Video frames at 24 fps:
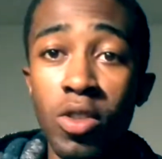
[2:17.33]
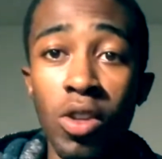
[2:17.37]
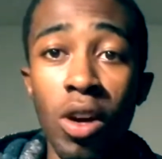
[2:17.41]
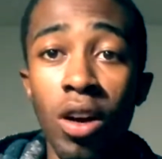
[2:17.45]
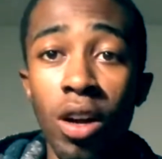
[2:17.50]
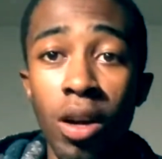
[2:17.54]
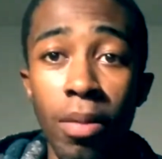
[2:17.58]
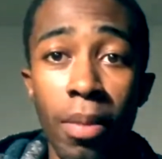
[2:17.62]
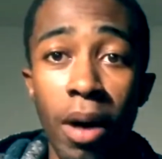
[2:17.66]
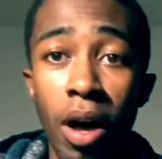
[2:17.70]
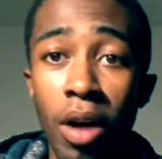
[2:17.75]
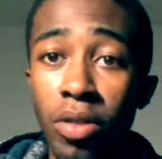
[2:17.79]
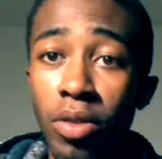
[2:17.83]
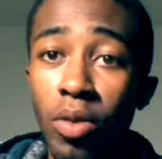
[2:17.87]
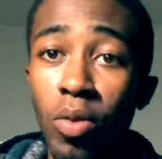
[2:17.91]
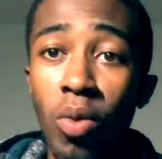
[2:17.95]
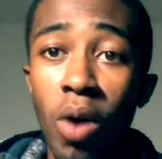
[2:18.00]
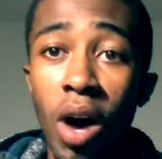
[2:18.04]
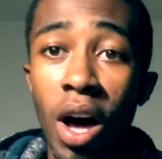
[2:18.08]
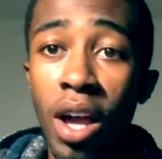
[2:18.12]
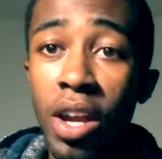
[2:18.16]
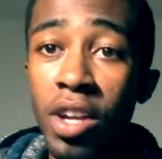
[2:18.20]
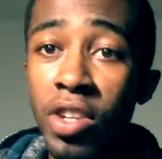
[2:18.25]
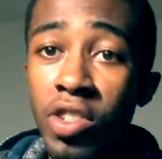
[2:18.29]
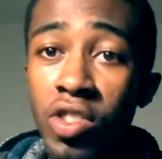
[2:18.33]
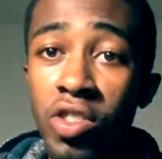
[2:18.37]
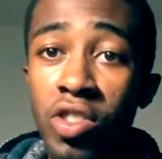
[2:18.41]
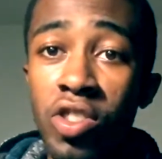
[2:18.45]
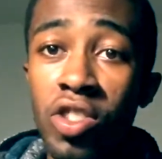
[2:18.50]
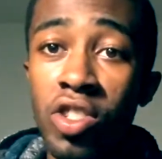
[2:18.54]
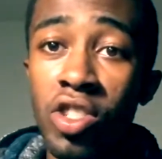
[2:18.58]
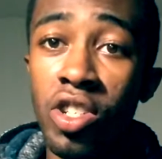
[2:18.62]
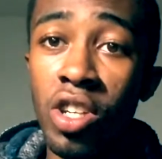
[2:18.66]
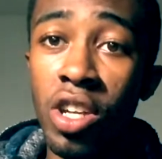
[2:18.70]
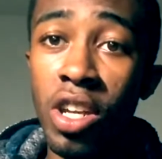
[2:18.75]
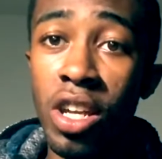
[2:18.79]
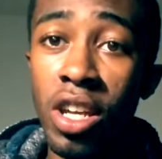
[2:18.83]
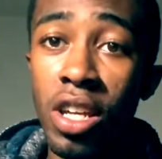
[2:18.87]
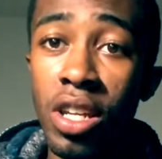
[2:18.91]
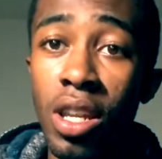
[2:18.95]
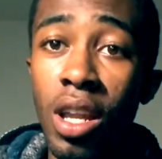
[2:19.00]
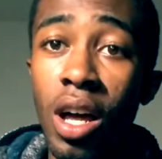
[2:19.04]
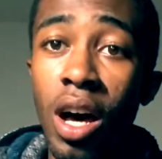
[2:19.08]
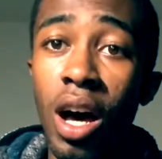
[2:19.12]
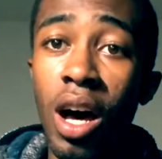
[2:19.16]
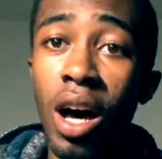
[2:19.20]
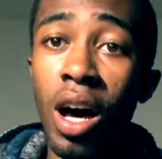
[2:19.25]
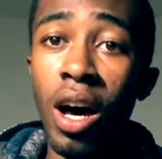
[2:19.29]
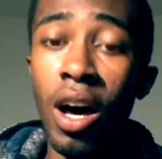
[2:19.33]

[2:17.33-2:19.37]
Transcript: talk about the wattage and shit.